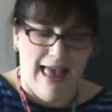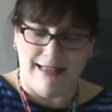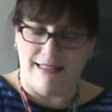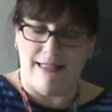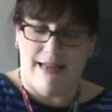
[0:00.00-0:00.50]

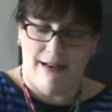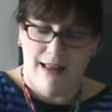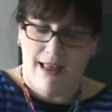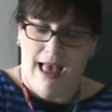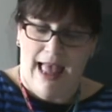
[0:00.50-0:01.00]
Excellent.
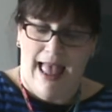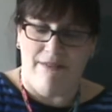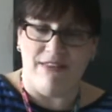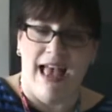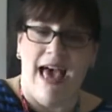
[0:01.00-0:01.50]
I
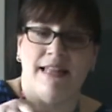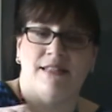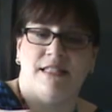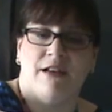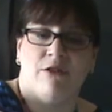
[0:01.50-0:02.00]
have to add a
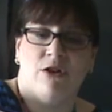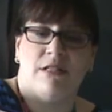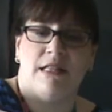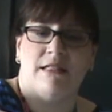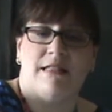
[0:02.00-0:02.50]
0
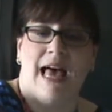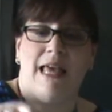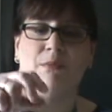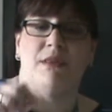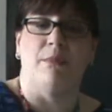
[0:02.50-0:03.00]
to the
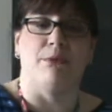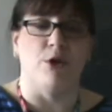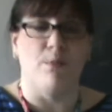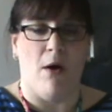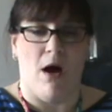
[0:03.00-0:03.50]
side with the
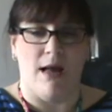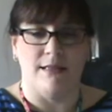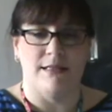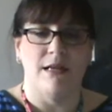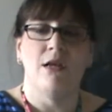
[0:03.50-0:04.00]
blue
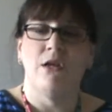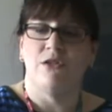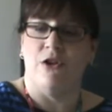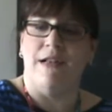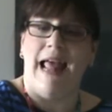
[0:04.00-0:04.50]
pawns,
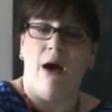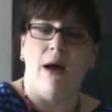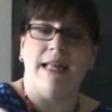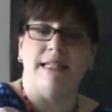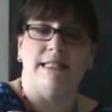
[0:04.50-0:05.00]
so now
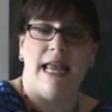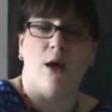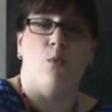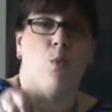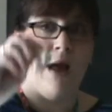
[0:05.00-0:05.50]
I can take
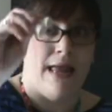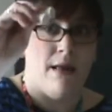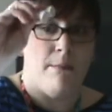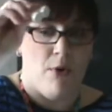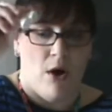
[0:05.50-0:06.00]
a
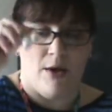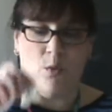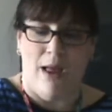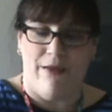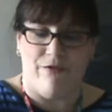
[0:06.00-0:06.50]
white pawn
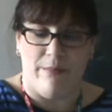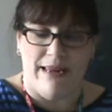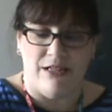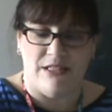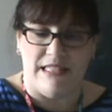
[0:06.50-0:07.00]
away from
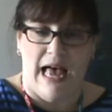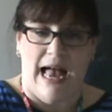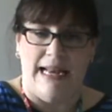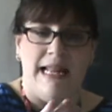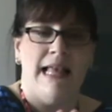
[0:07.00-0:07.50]
each
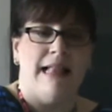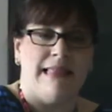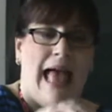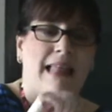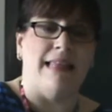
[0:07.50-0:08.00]
side.
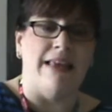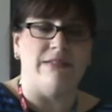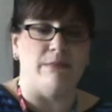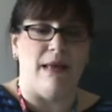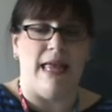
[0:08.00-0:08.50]
That
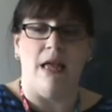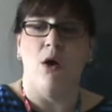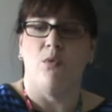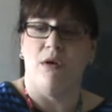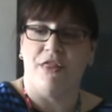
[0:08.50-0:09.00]
leaves
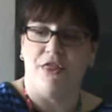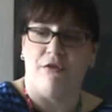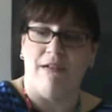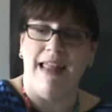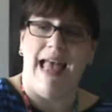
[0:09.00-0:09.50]
me with
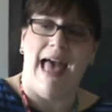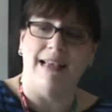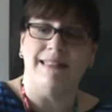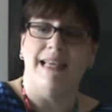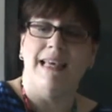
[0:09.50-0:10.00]

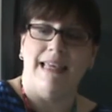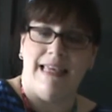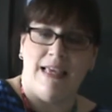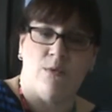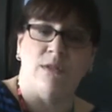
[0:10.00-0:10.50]
3x
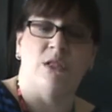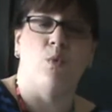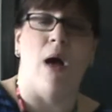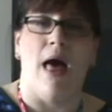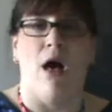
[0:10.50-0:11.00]
equals
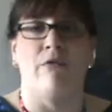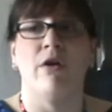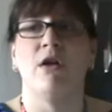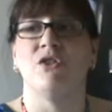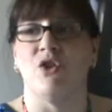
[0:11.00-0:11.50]

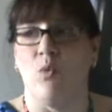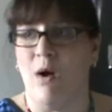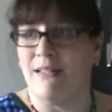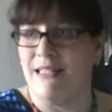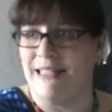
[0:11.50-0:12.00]
12, so
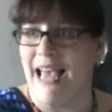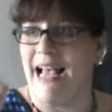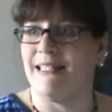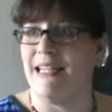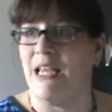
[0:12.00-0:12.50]
what does
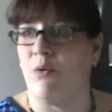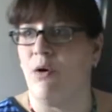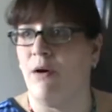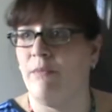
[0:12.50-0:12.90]
x equal?